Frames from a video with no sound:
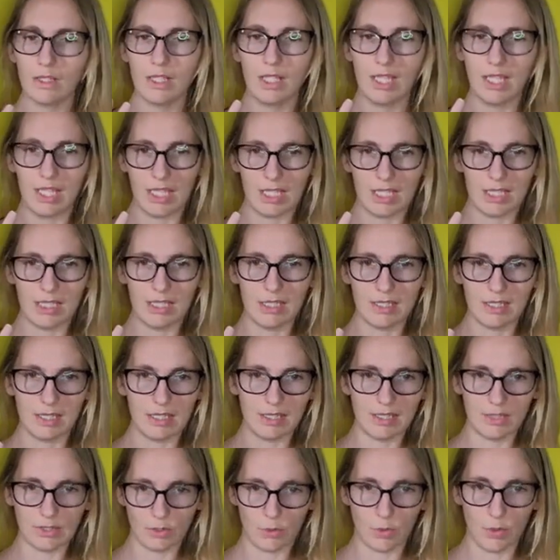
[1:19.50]
is,
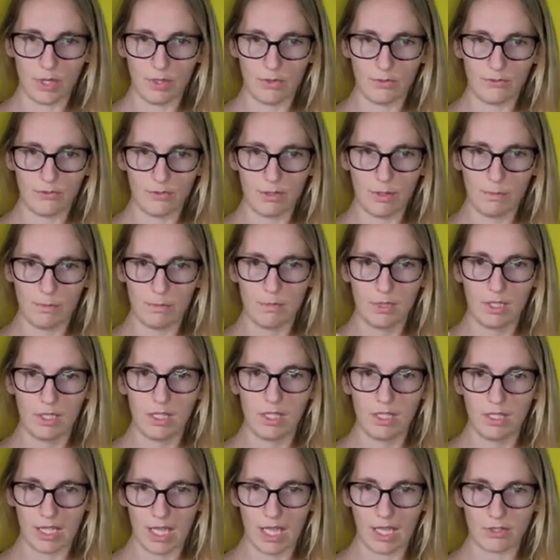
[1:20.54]
this is a quote from
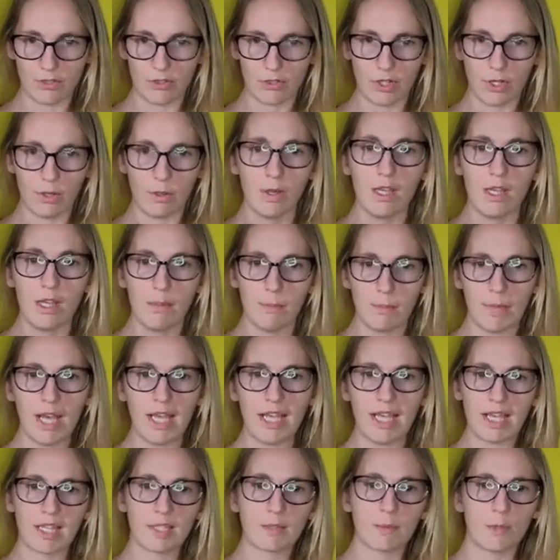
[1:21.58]
Castro,
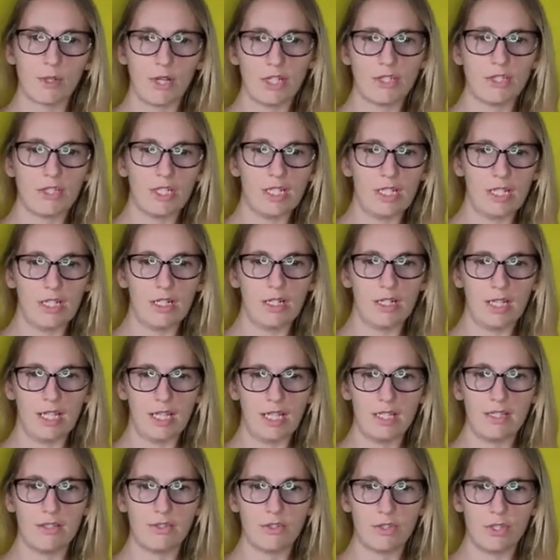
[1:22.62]
"My exploration here
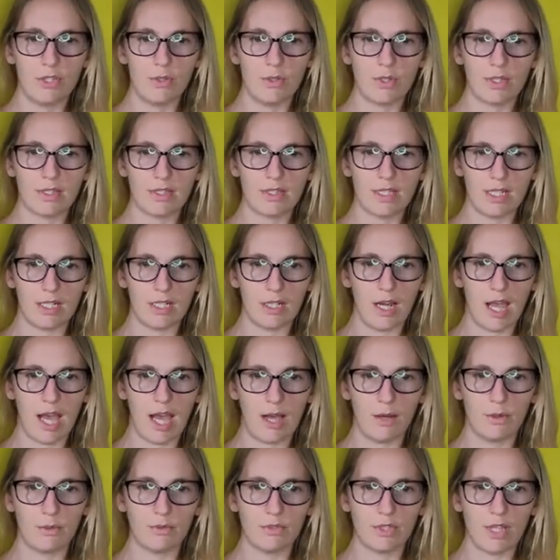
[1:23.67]
is to consider
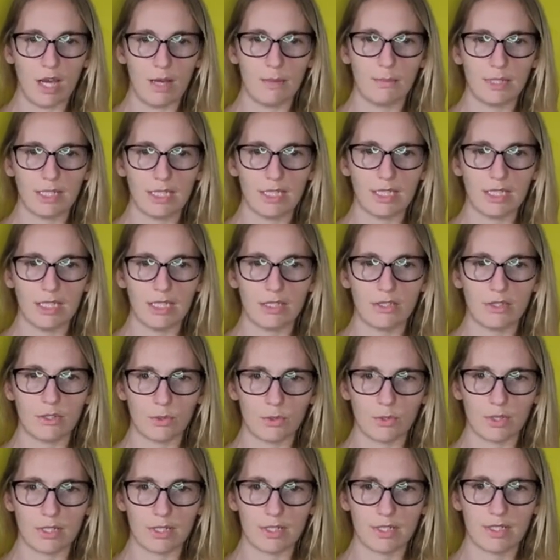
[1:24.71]
how dominantly
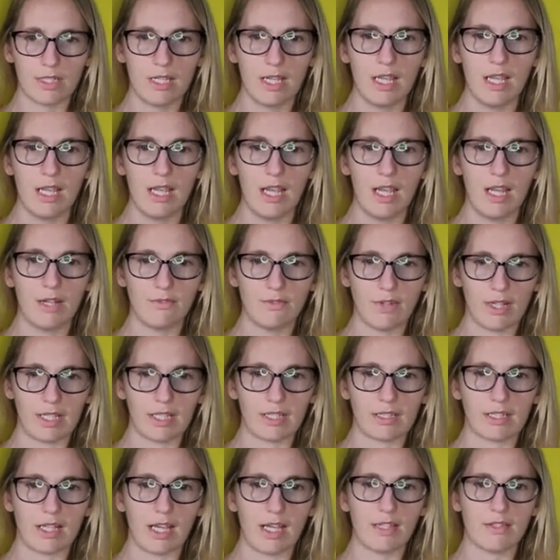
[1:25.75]
endorsed and
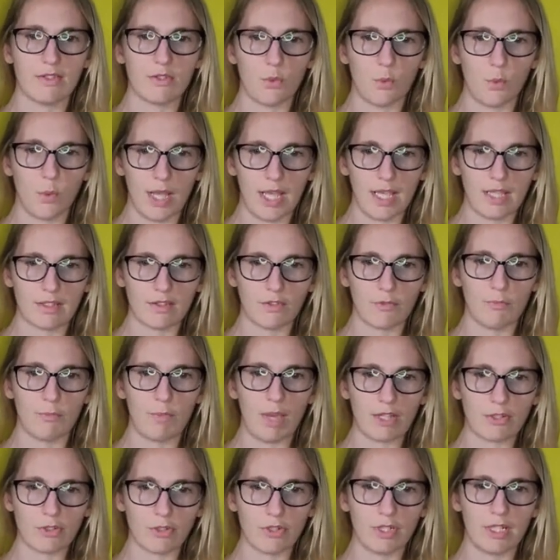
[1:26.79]
recognized ways of
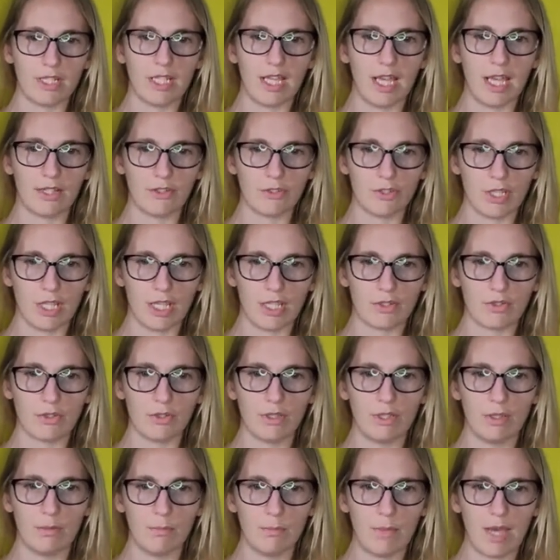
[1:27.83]
measuring
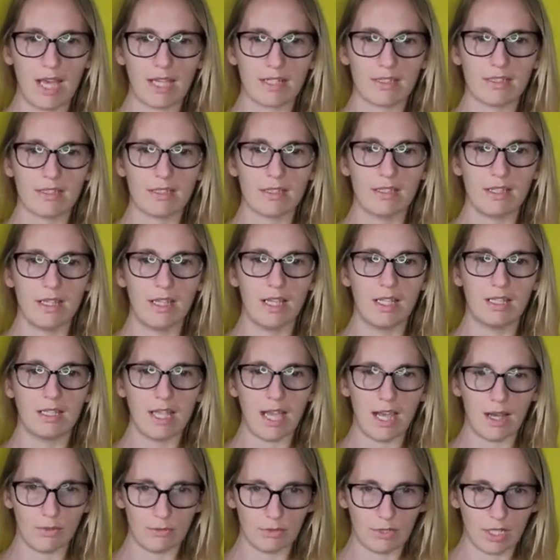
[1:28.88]
educational impacts and
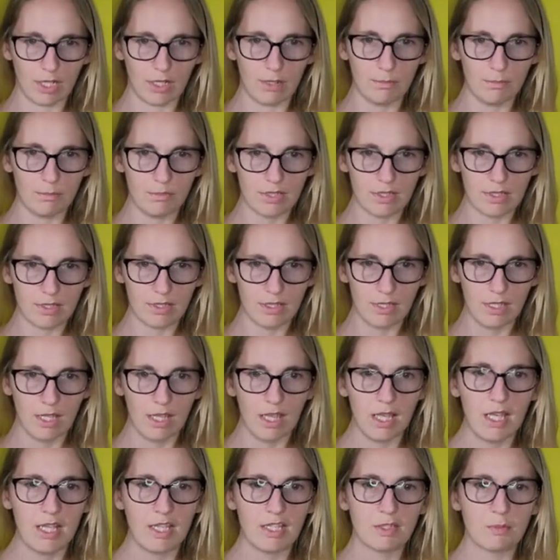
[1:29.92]
outcomes,
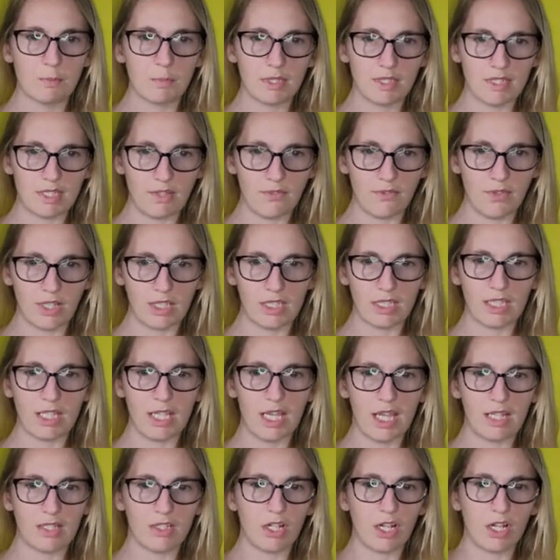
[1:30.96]

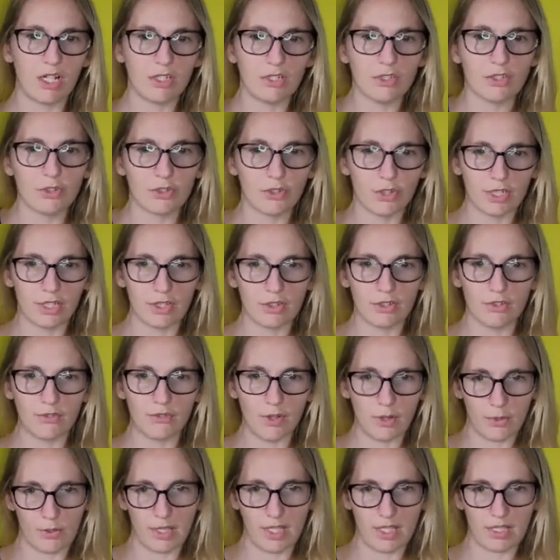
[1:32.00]
specifically an uncritical
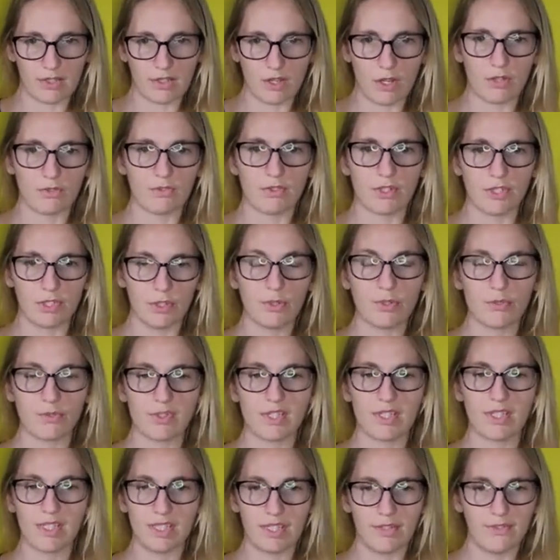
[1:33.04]
focus on reduced
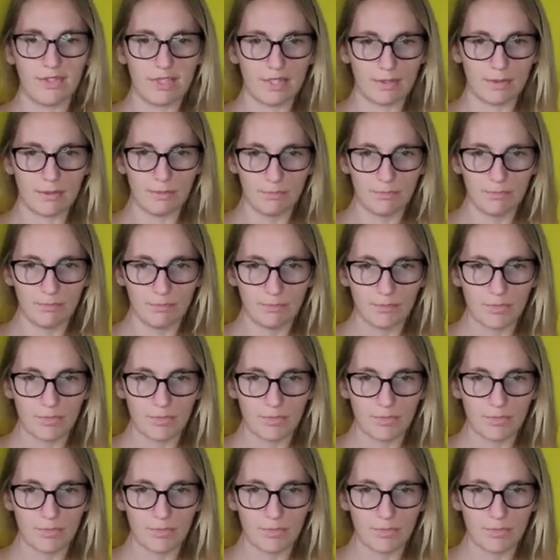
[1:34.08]
recidivism,